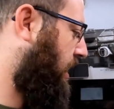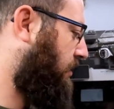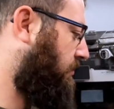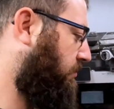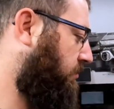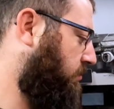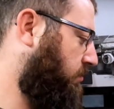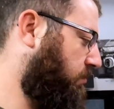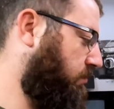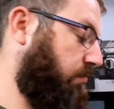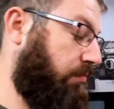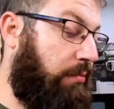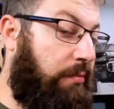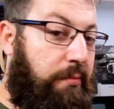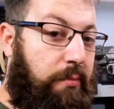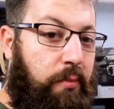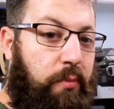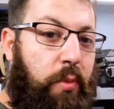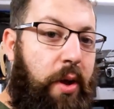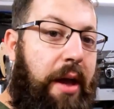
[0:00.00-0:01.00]
that,
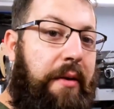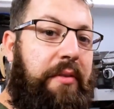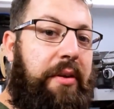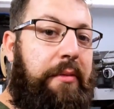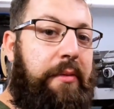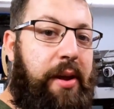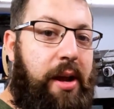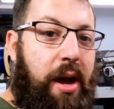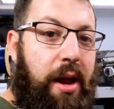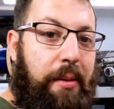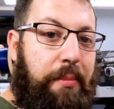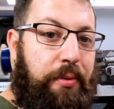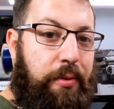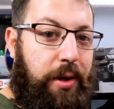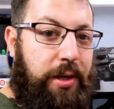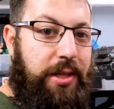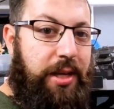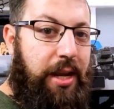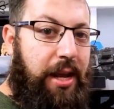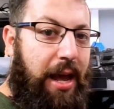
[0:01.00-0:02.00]
we haven't even got it
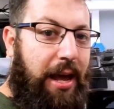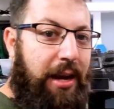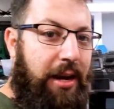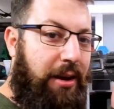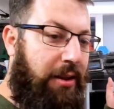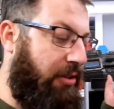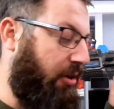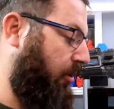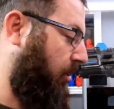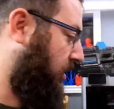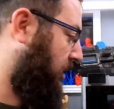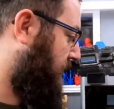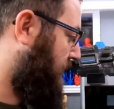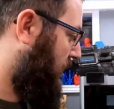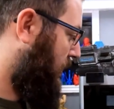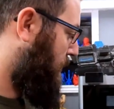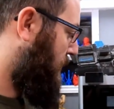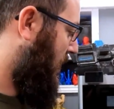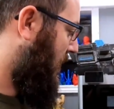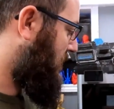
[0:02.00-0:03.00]
printing yet, and it's already
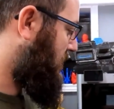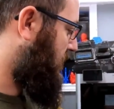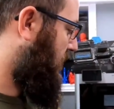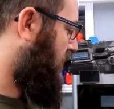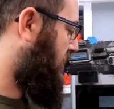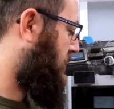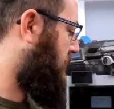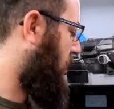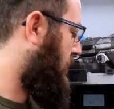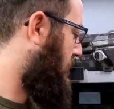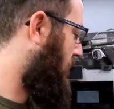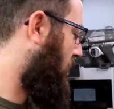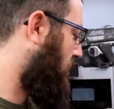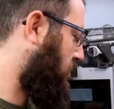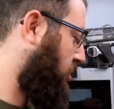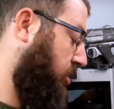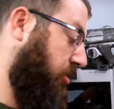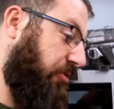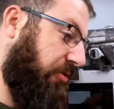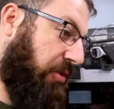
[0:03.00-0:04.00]
leaving a bad taste in my
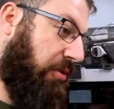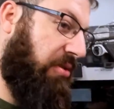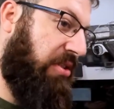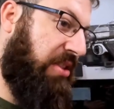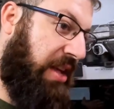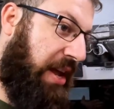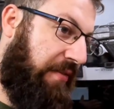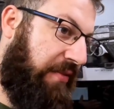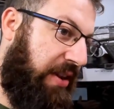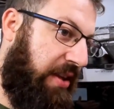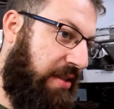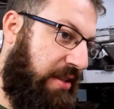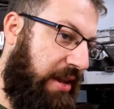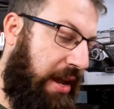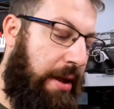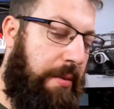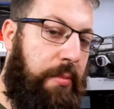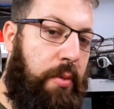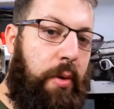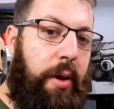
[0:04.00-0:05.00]
mouth just for a safety
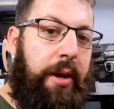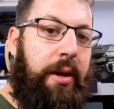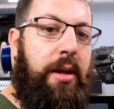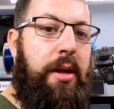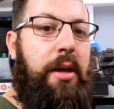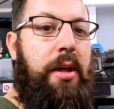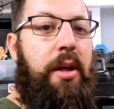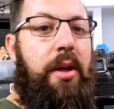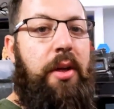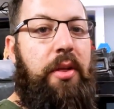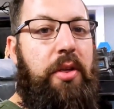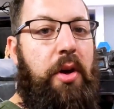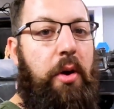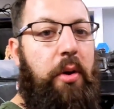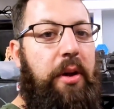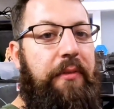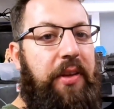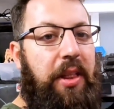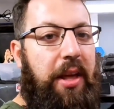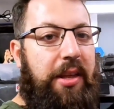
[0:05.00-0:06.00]
standpoint.
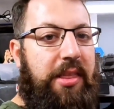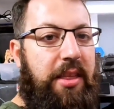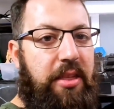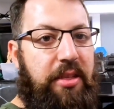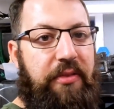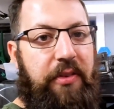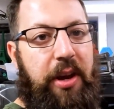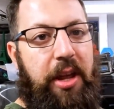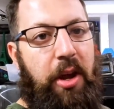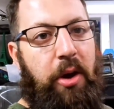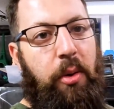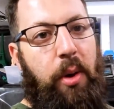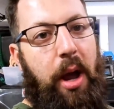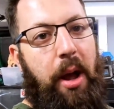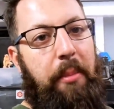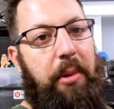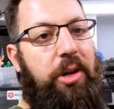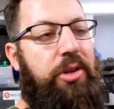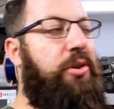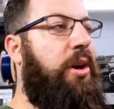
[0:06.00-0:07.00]
So if you like this video,
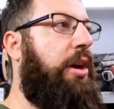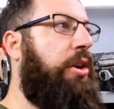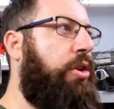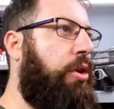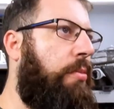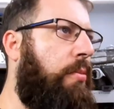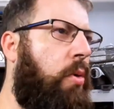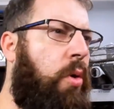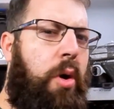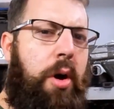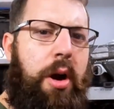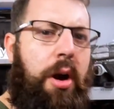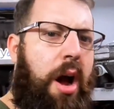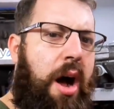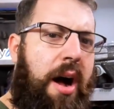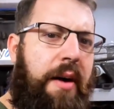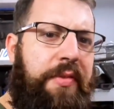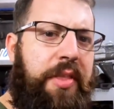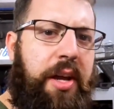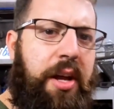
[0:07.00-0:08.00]
I'm going to try and do more
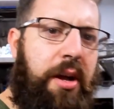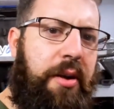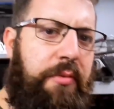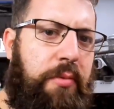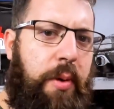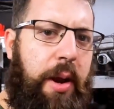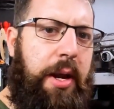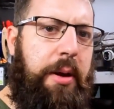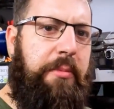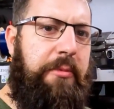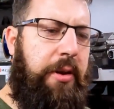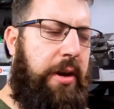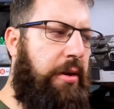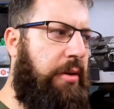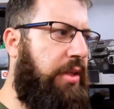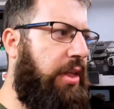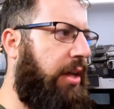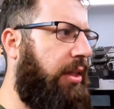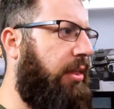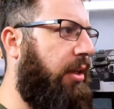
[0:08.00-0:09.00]
off-the-cuff random
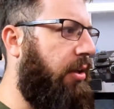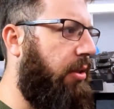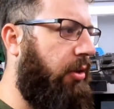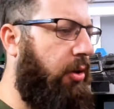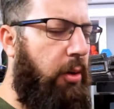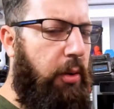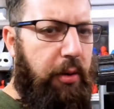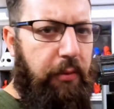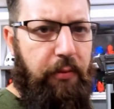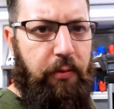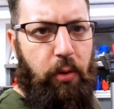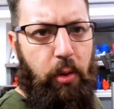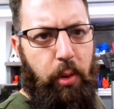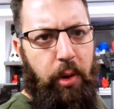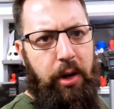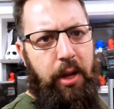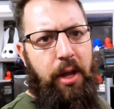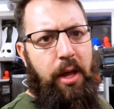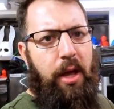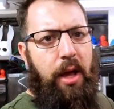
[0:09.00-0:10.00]
videos like this going
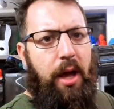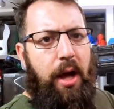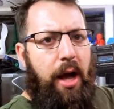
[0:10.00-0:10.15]
forward.